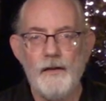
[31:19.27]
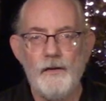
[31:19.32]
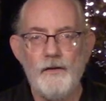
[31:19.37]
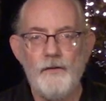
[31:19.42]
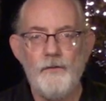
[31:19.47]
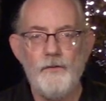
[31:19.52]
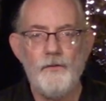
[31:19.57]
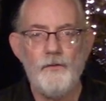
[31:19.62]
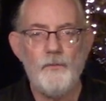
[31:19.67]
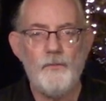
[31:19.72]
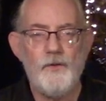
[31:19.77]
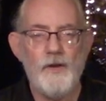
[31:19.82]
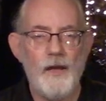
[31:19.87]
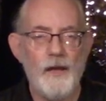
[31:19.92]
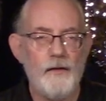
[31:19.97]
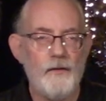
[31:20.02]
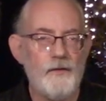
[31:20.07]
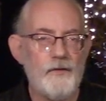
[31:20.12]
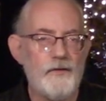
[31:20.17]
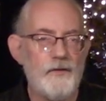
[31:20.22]
youtube
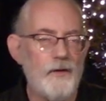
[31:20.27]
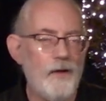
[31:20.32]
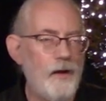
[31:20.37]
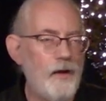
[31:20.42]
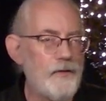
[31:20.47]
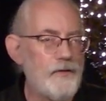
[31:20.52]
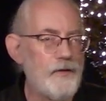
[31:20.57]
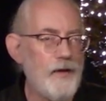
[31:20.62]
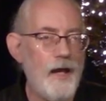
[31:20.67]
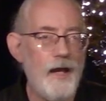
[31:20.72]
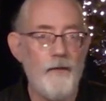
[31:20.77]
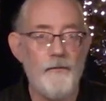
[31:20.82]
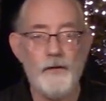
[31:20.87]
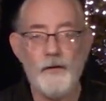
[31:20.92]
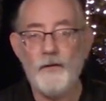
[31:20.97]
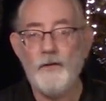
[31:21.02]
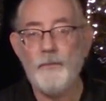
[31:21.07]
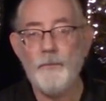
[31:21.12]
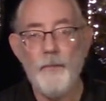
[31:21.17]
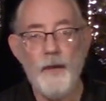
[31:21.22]
channels also have
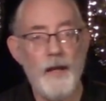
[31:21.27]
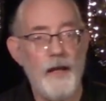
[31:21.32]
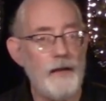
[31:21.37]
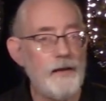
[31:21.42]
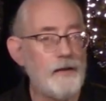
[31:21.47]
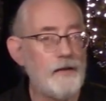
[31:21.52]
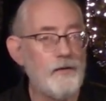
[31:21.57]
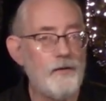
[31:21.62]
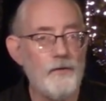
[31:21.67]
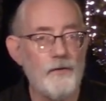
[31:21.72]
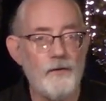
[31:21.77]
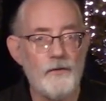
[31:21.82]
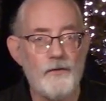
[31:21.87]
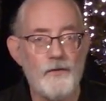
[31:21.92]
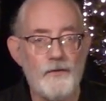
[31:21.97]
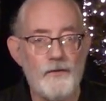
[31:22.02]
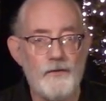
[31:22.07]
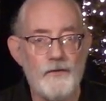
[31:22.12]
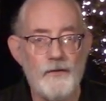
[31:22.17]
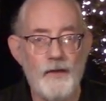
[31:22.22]
expanded
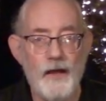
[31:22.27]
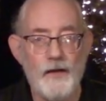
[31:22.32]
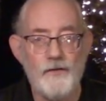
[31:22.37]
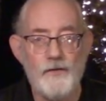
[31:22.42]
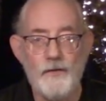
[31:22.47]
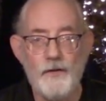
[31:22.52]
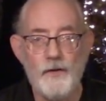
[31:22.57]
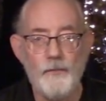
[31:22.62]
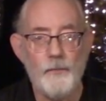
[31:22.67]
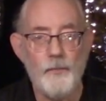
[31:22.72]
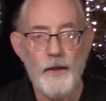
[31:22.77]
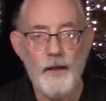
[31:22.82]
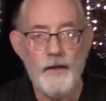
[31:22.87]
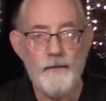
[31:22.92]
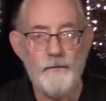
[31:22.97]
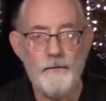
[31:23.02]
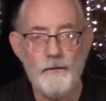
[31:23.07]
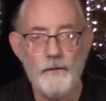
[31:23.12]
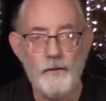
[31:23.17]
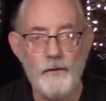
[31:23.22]
courses that you can pay
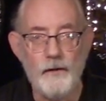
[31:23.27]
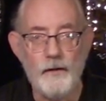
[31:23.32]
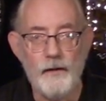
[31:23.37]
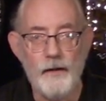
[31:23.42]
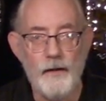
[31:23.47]
for